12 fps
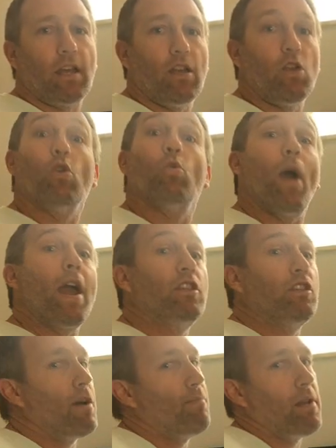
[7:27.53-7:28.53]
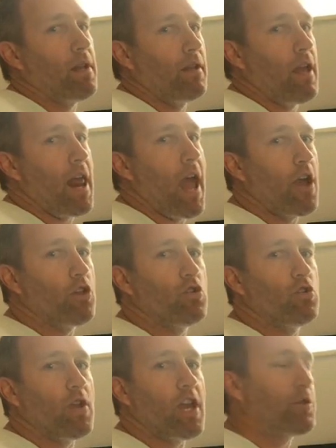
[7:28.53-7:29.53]
your wake jump and how
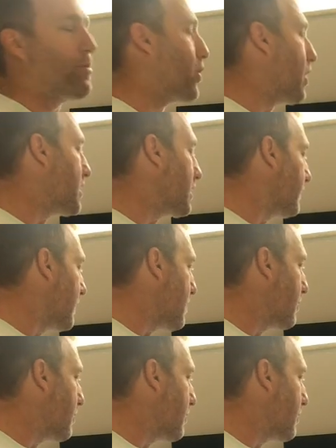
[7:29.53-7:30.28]
you edge progressively,